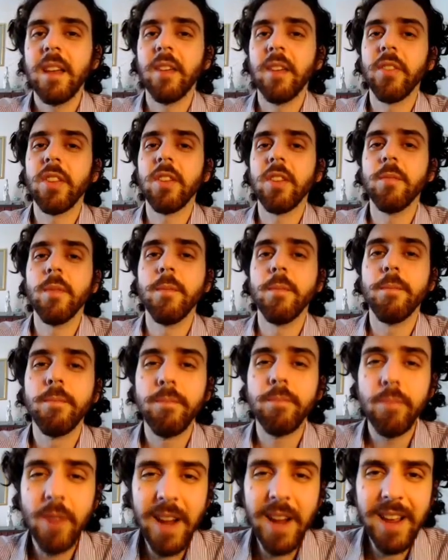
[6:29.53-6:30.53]
Now the human
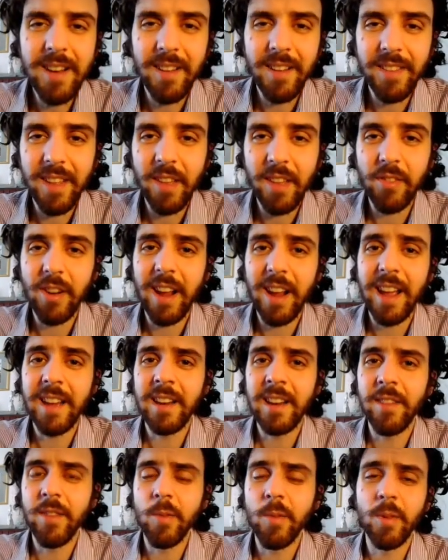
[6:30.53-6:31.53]
brain, on the other
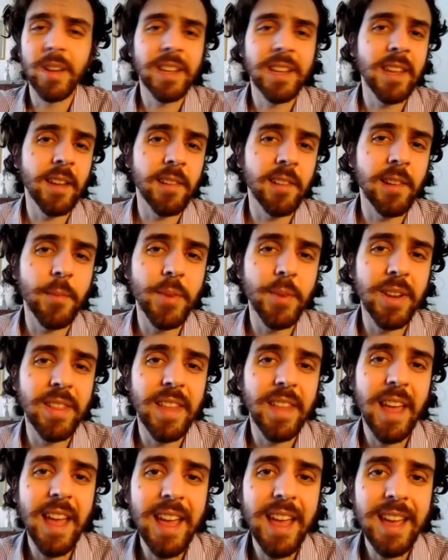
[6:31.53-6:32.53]
hand, if you were to kick someone
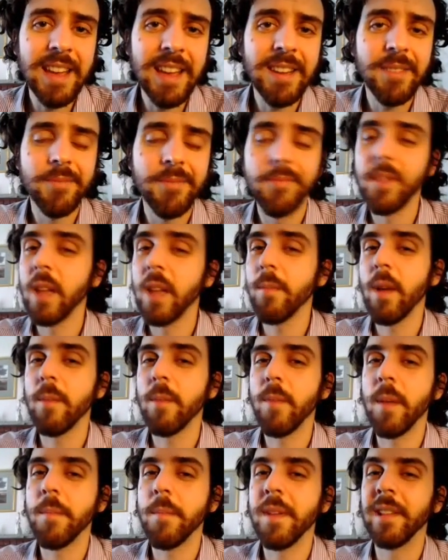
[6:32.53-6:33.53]
in the head, they
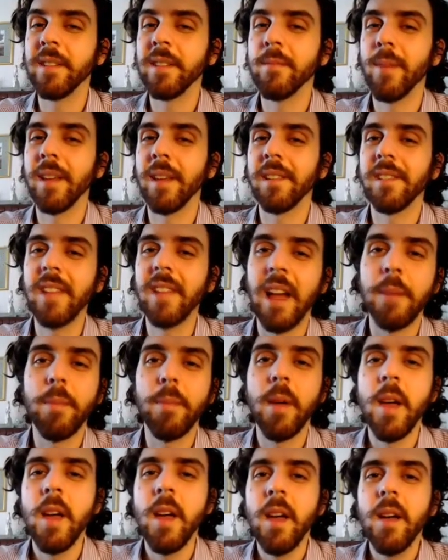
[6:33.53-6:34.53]
might be a bit messed
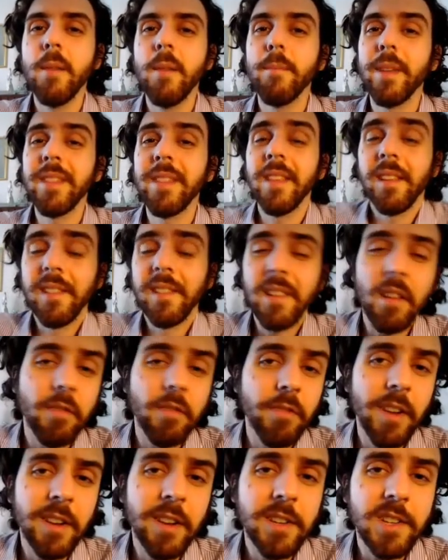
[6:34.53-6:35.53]
up, but they'll still
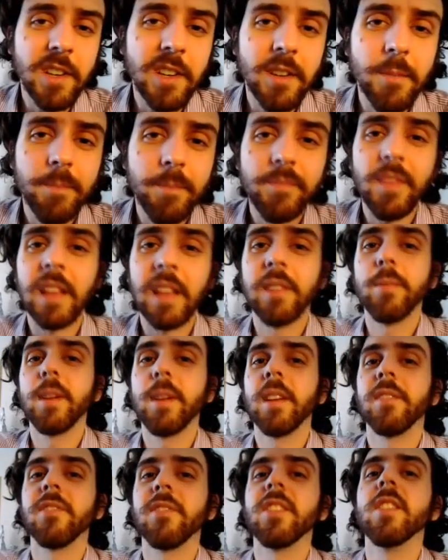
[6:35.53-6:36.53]
function. That's
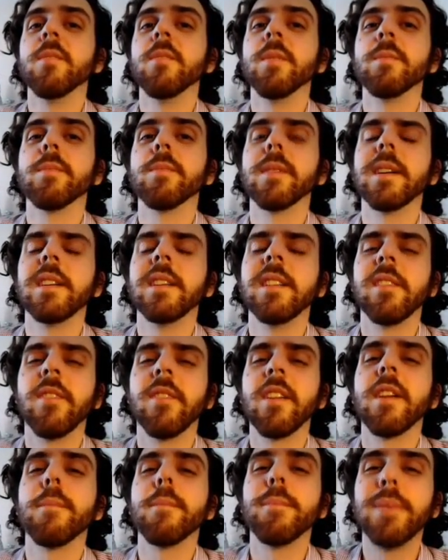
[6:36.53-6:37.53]
because the human brain is
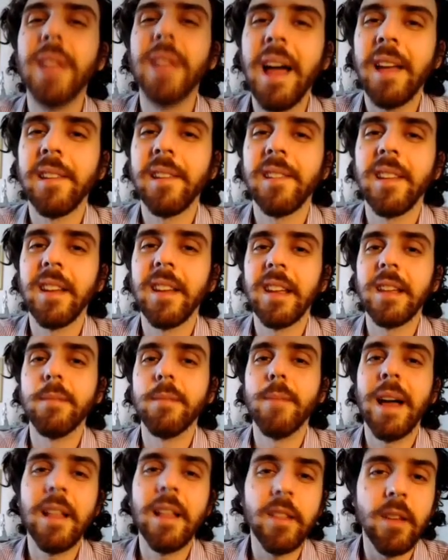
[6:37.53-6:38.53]
very plastic
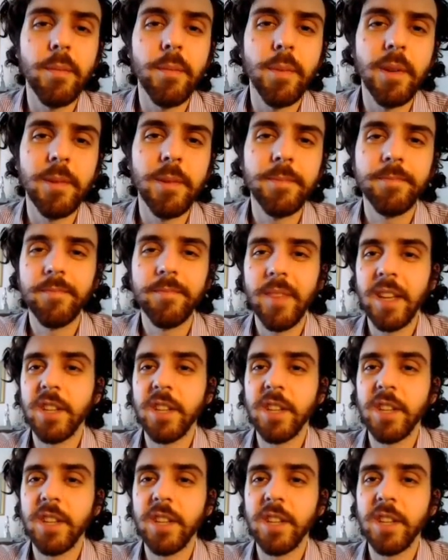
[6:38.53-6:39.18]
and malleable.